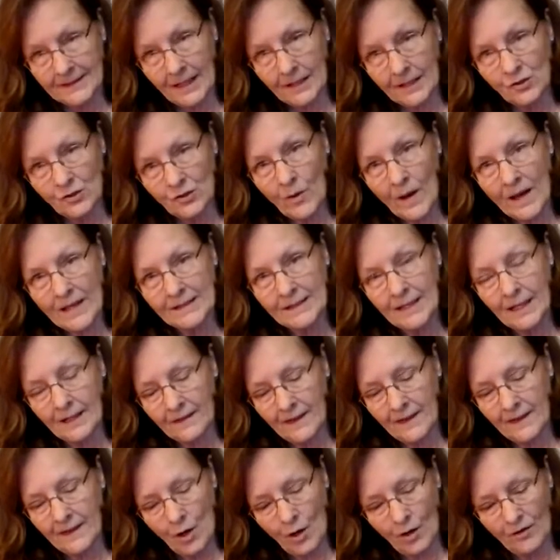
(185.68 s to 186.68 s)
sun's rays
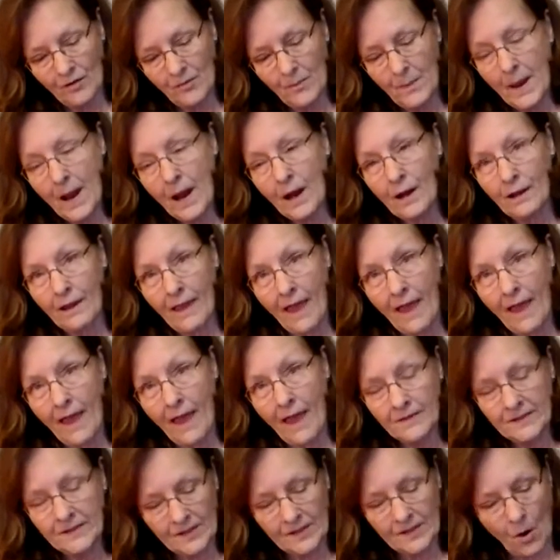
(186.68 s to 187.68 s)
hit the Earth
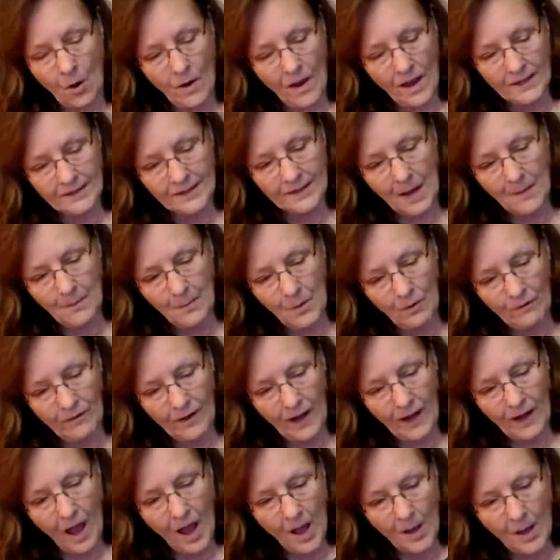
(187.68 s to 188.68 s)
parallel, so as I move
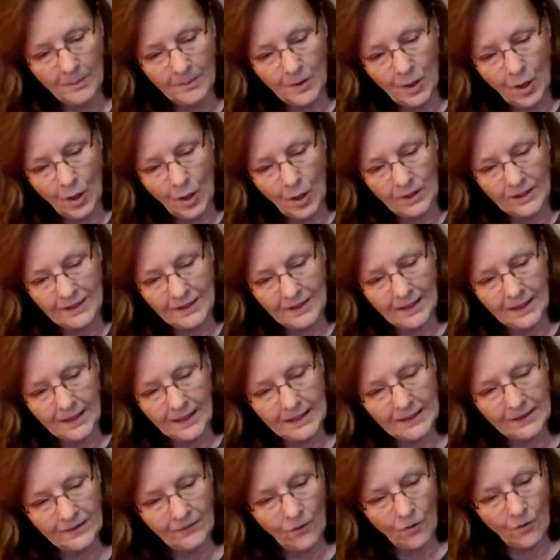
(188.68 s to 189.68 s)
it up, notice that
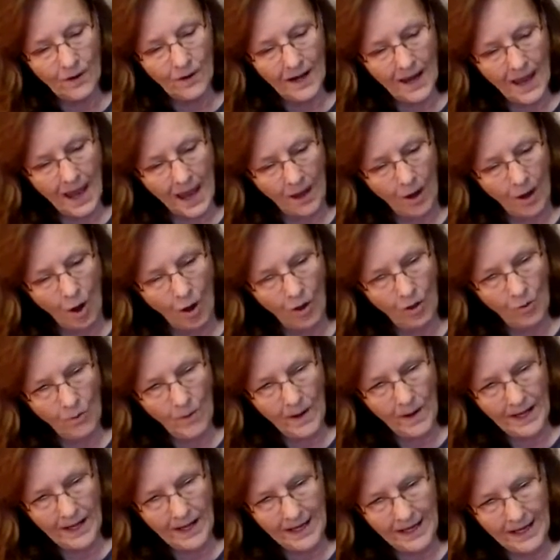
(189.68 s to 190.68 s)
his forehead all the
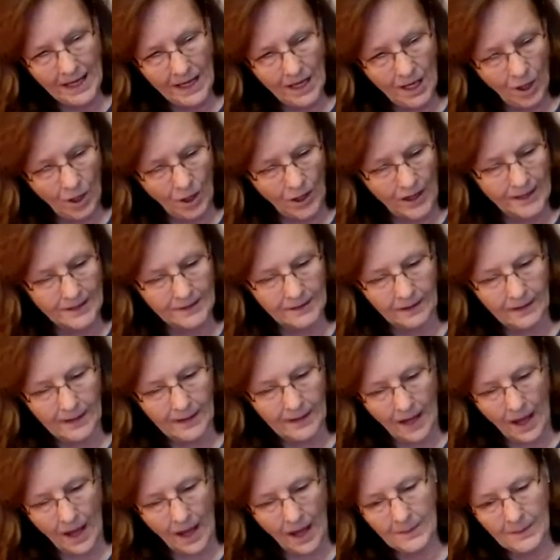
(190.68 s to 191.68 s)
way to here is
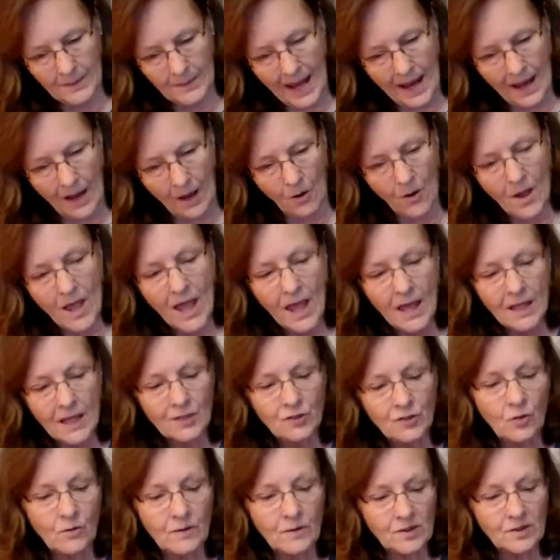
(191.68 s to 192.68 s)
lit up now,
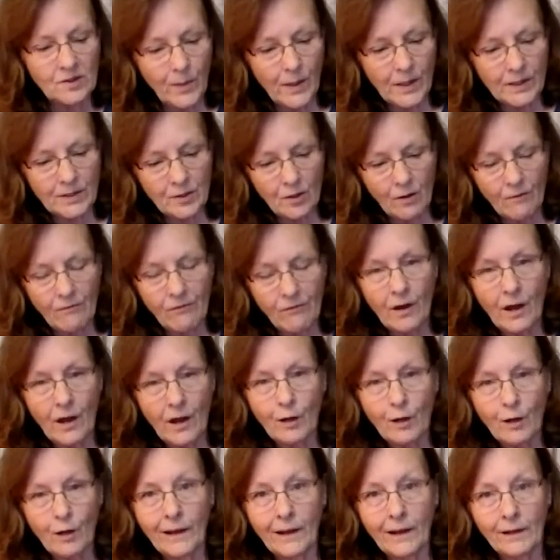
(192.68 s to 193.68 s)
so it spreads over a
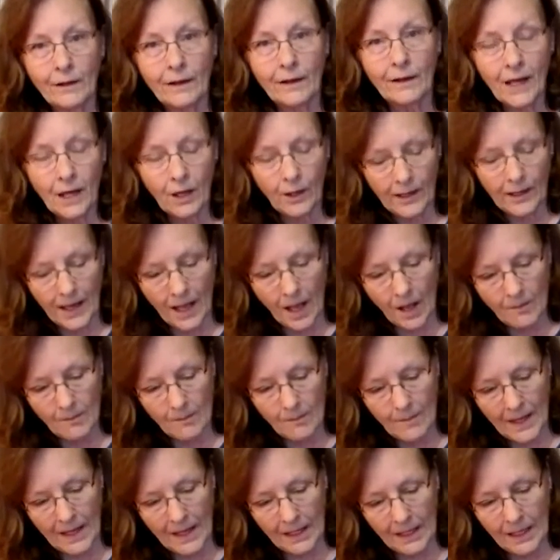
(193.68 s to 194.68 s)
greater area,
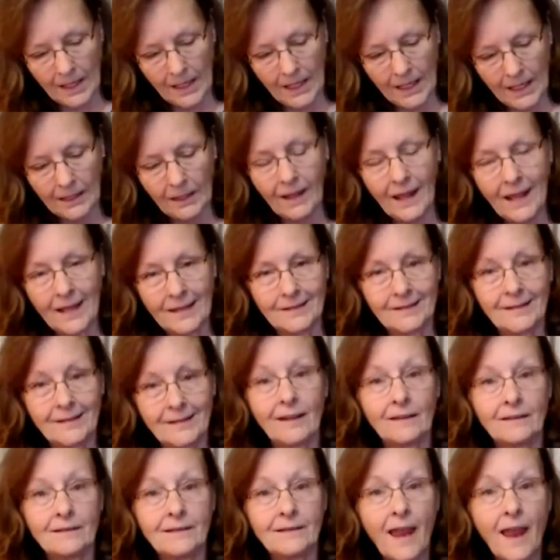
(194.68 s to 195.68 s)
making it less
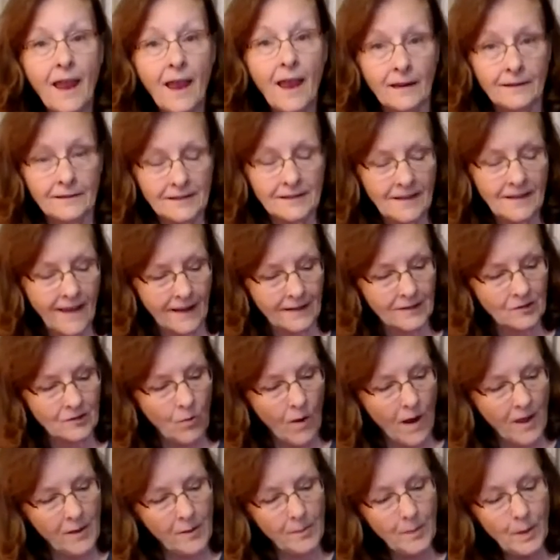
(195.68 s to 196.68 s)
intense. That's
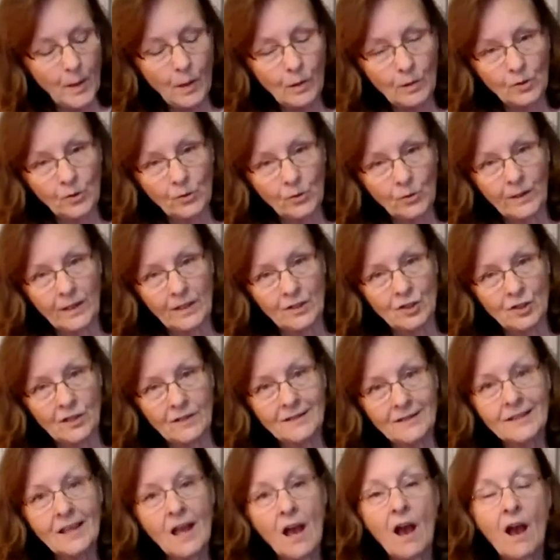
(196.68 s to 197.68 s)
why the polar
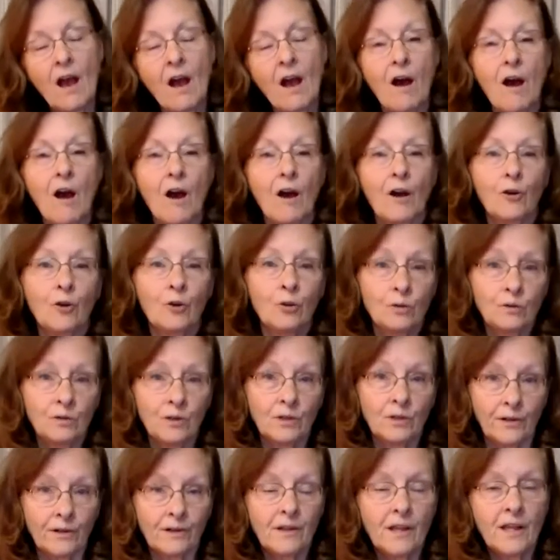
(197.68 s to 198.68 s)
regions are
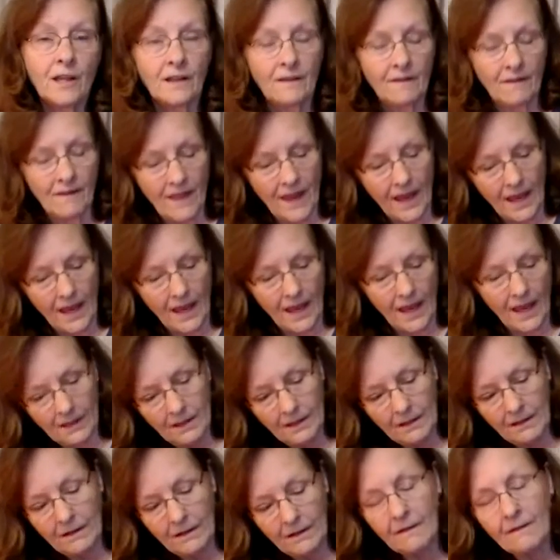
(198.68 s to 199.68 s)
cooler
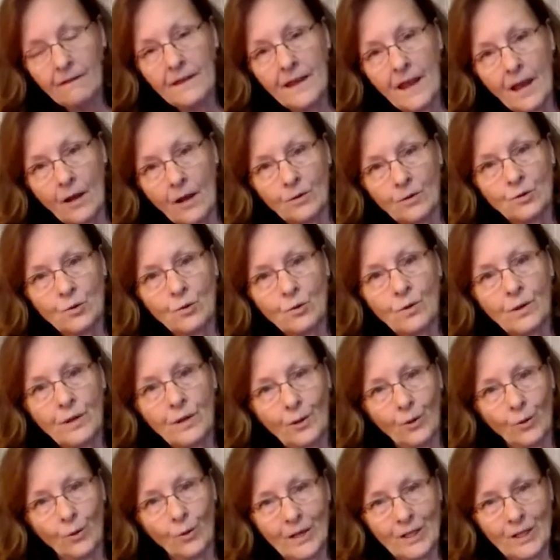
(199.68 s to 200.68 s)
than the
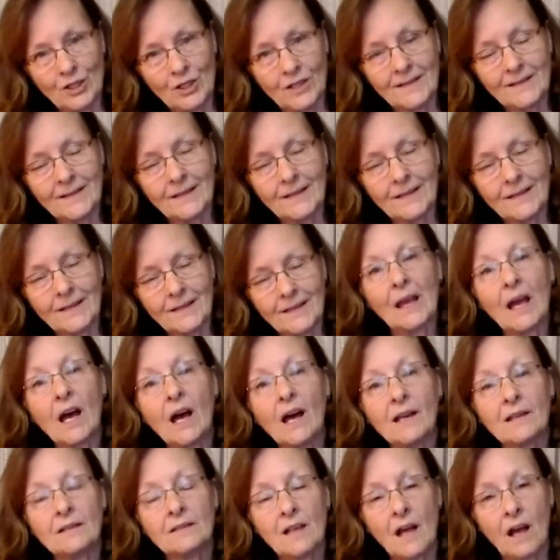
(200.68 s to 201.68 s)
equatorial regions. It's
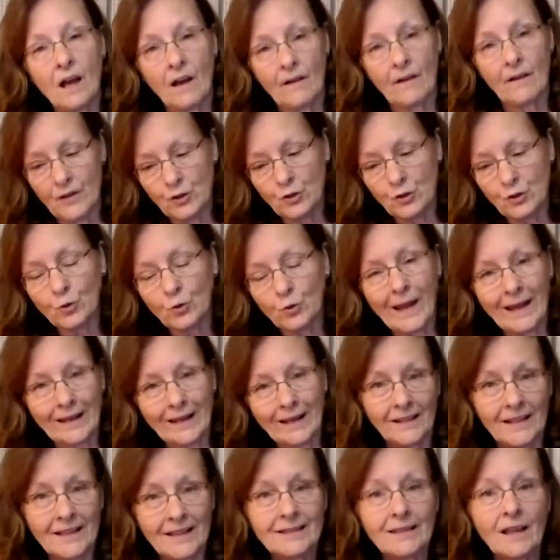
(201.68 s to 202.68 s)
because of the
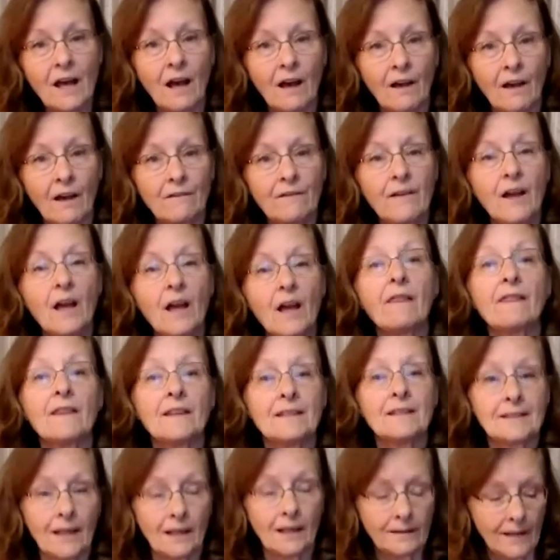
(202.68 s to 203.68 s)
directness of
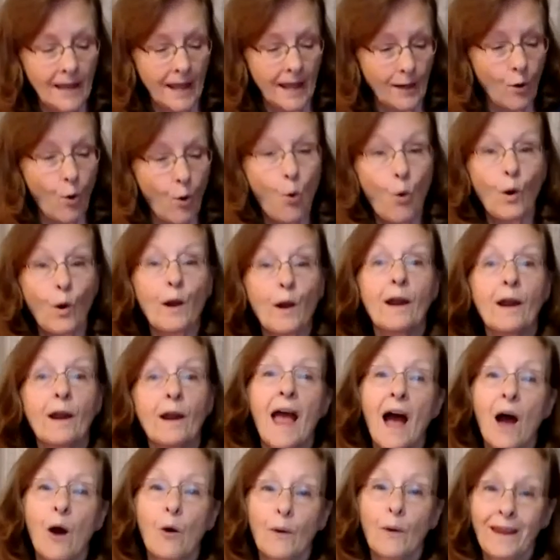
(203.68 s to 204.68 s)
the sunlight, or
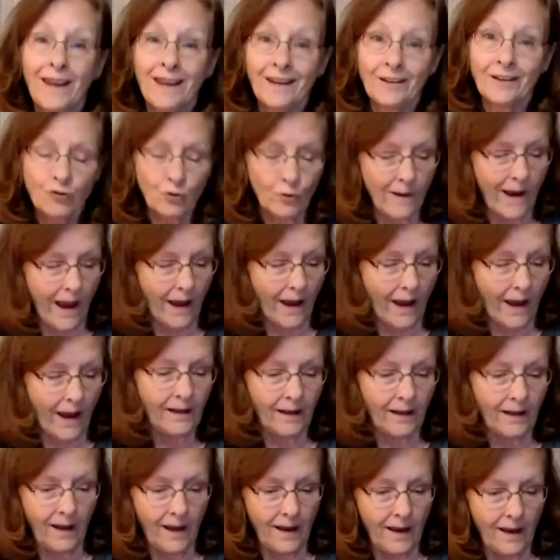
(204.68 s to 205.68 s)
how indirect
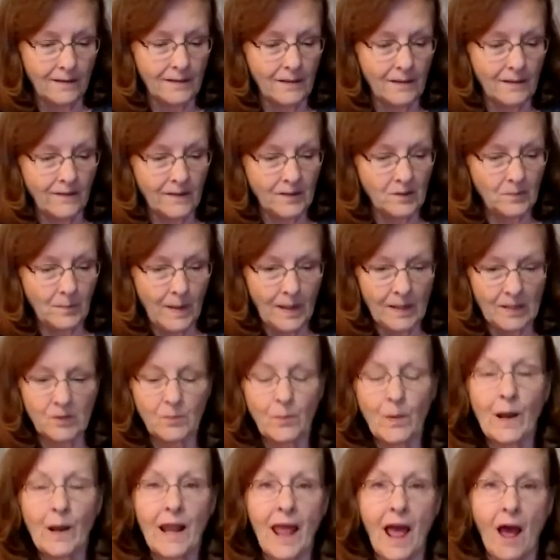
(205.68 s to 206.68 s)
it is if it's being
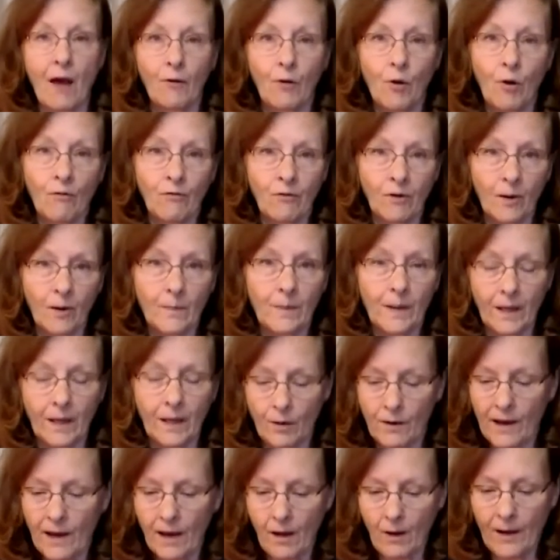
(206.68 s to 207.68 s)
spread out over a
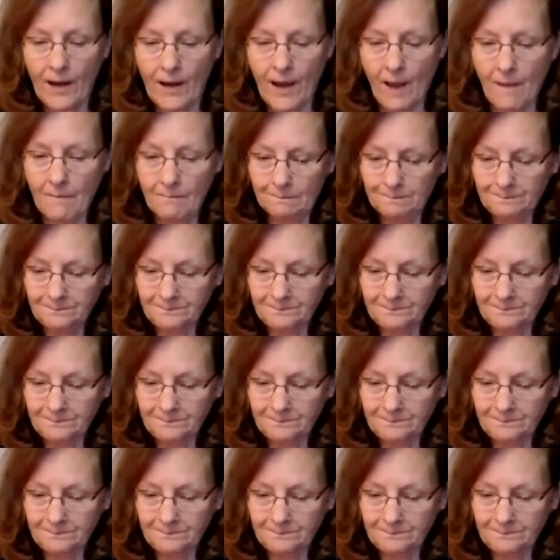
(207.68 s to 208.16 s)
bigger area.